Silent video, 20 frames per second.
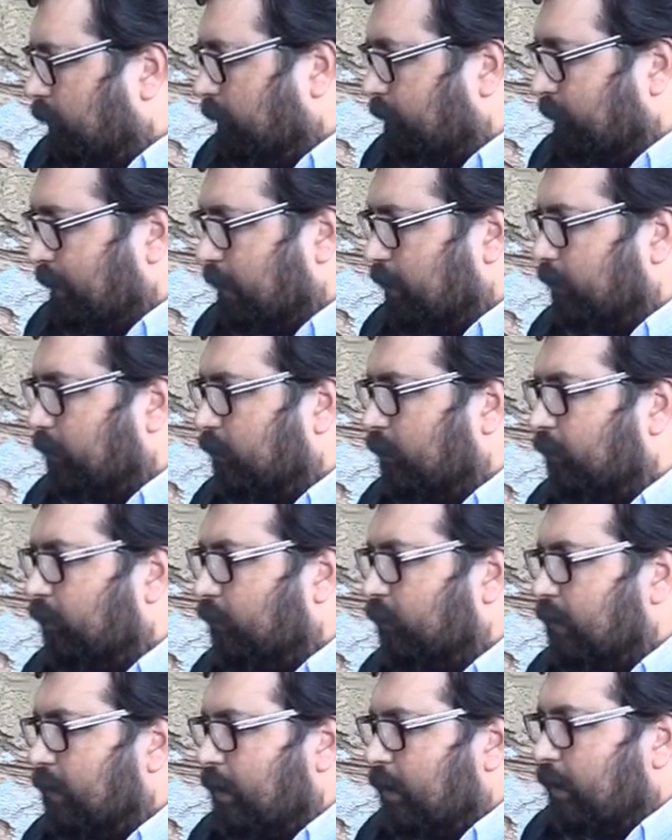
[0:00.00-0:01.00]

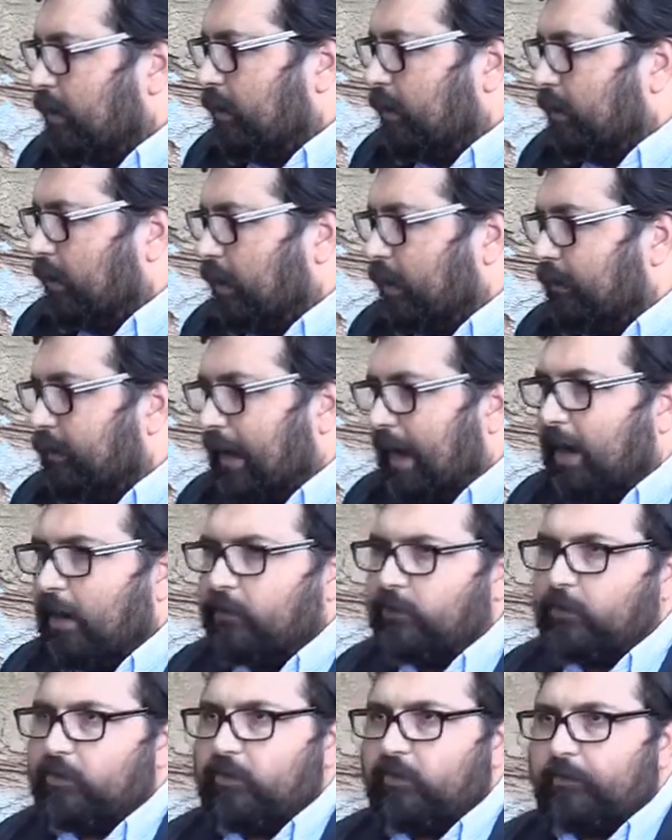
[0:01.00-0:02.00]
reveals uh,
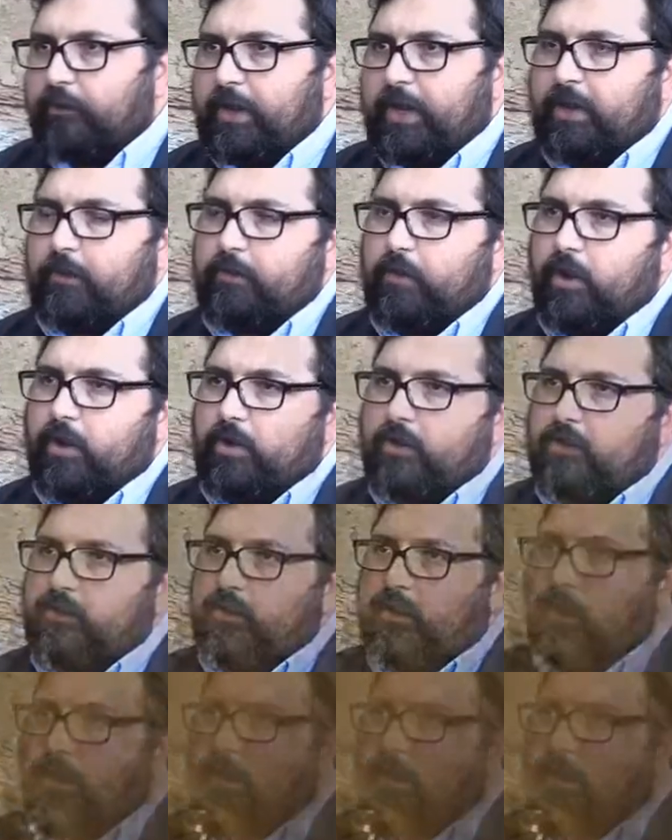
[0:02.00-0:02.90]
thousands of pick marks